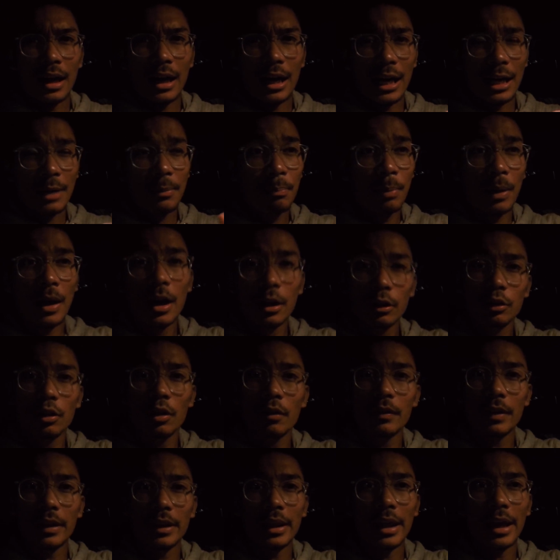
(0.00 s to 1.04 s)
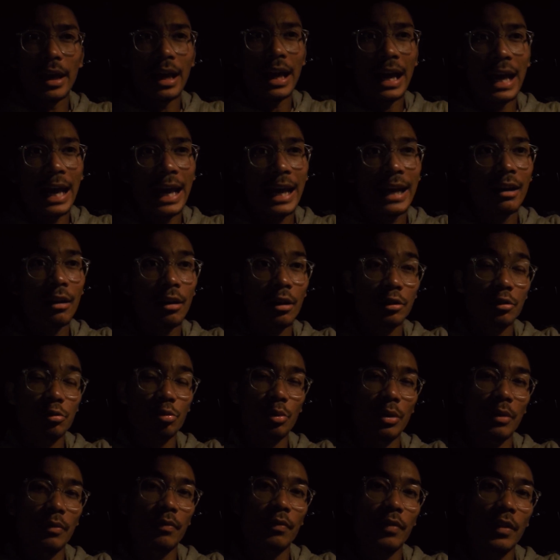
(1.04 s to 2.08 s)
I parked over there and I was
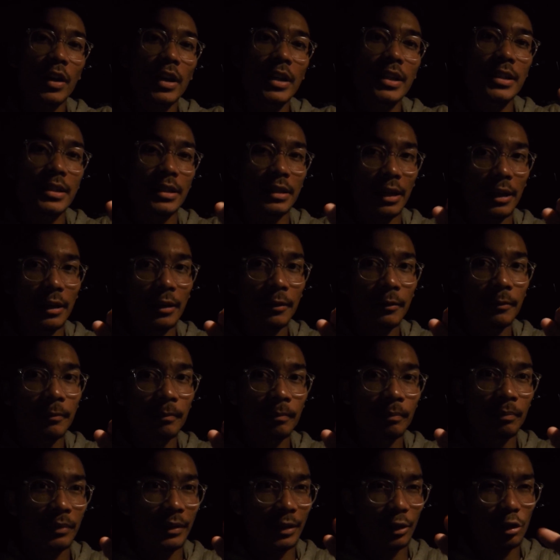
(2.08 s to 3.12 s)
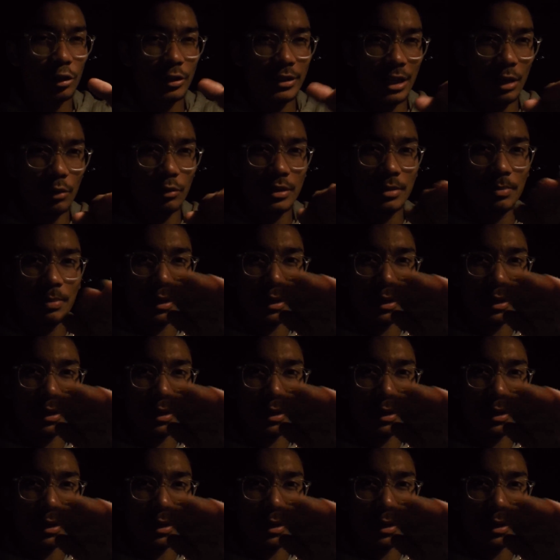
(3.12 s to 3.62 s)
reversing because I was a